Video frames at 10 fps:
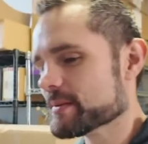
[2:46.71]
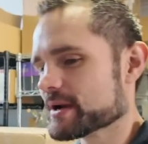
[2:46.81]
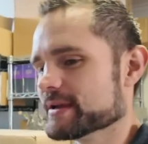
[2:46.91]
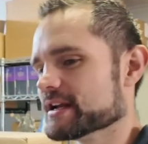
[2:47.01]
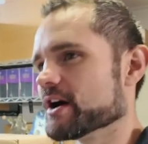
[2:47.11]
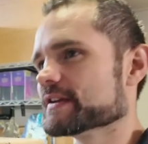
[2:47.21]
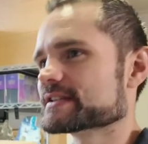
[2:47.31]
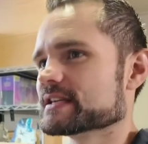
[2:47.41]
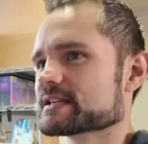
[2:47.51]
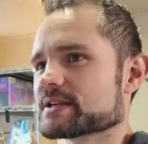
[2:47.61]
But I mean, all
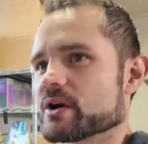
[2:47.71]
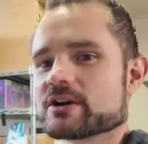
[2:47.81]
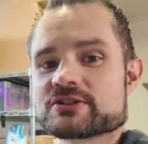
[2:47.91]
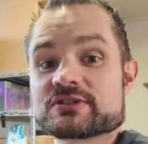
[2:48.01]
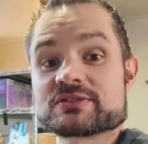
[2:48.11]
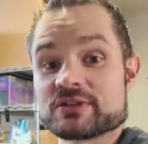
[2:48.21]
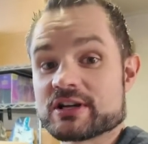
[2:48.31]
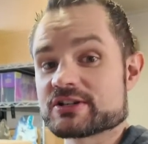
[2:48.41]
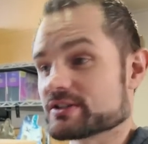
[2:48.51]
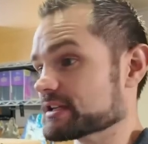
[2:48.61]
these things that aren't
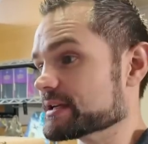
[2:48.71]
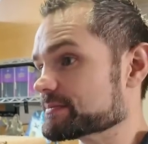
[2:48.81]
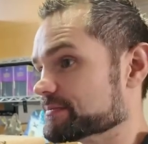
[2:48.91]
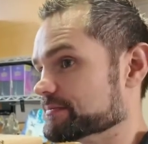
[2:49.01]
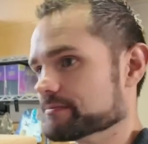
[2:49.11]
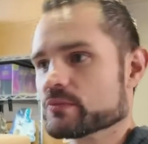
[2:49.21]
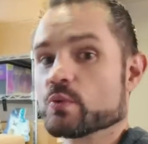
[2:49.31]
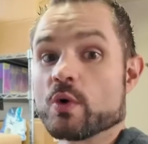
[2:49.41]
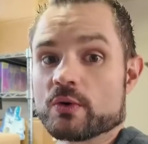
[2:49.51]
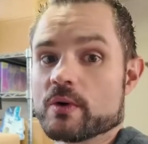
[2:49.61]
traditionally
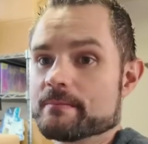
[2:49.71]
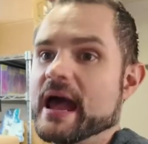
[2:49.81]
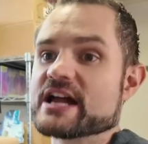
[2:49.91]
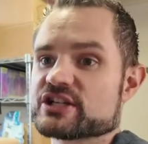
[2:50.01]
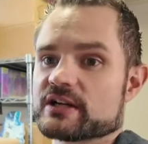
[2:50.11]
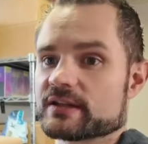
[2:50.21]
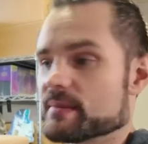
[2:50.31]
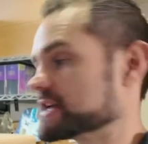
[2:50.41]
quote-unquote magic, like the